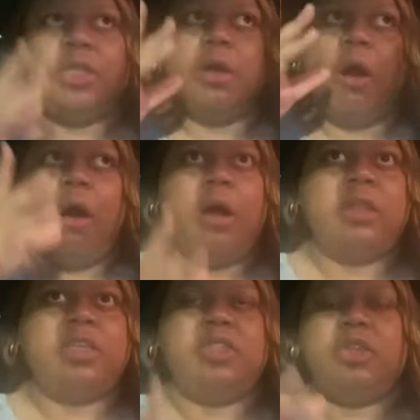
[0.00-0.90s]
see all
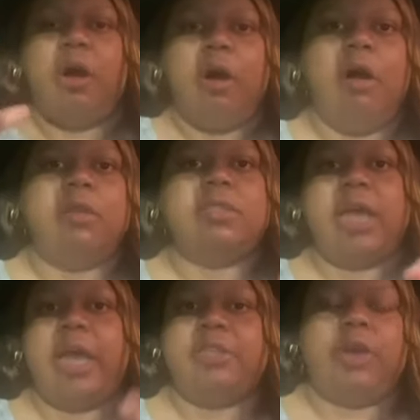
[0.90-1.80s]
these tall
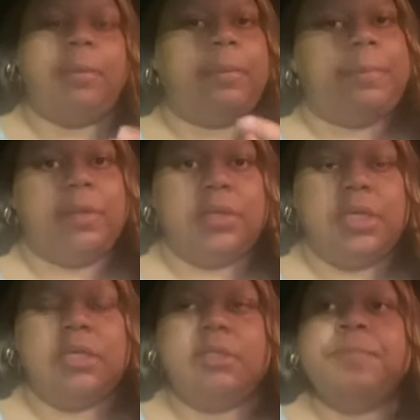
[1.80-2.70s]
skyscraper
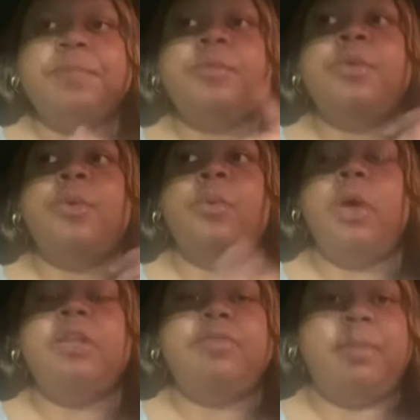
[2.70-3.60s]
buildings. Oh
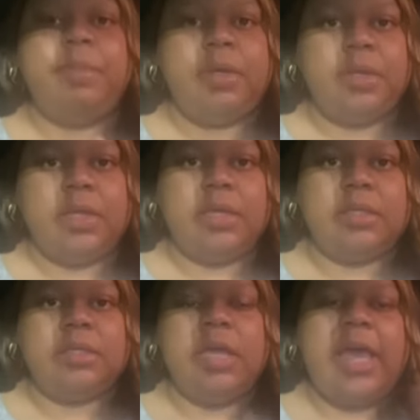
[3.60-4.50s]
One of the
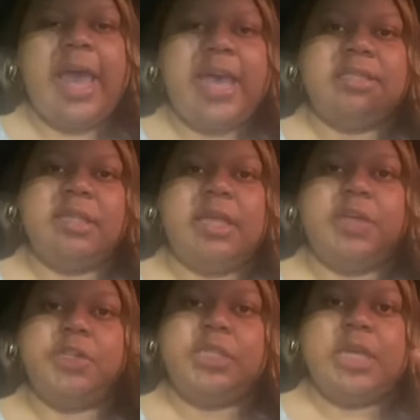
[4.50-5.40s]
buildings has the
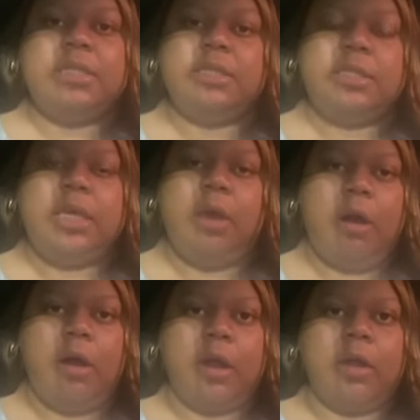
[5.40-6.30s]
letters
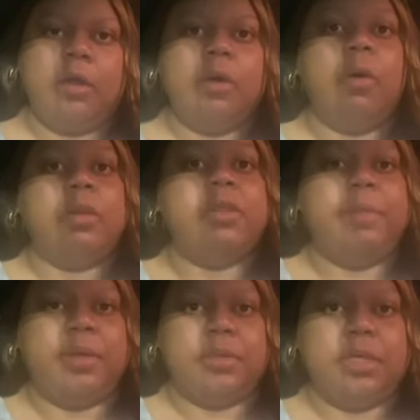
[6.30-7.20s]
NCR on the
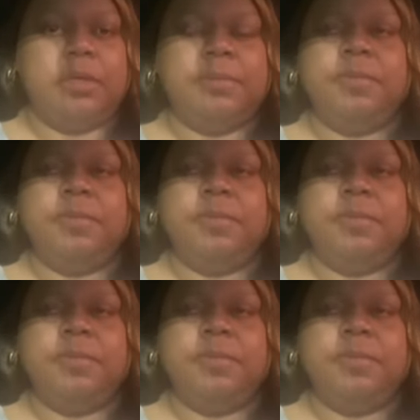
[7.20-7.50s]
building.